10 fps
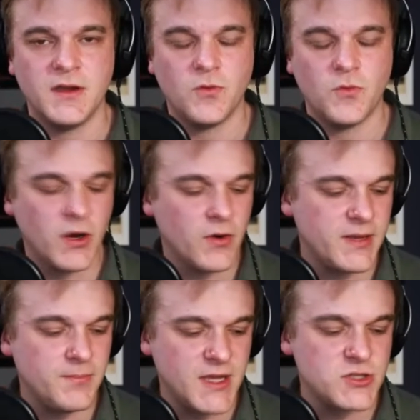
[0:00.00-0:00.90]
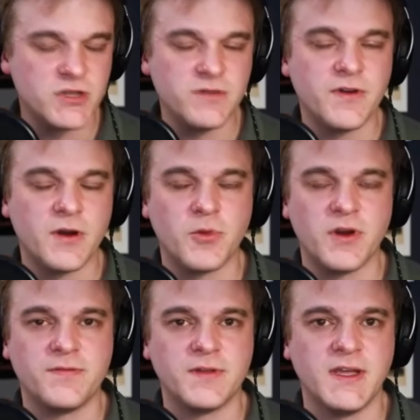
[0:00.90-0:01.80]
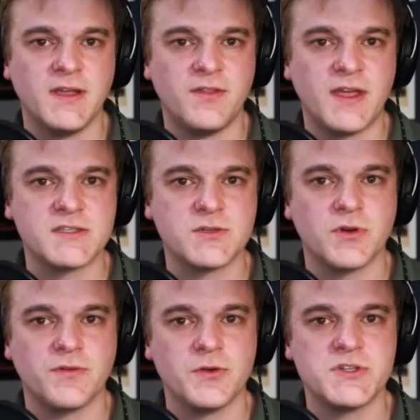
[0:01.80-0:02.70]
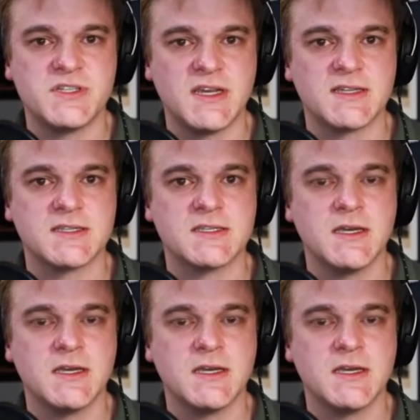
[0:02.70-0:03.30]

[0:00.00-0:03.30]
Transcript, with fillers: We already mentioned very briefly that sort of your six,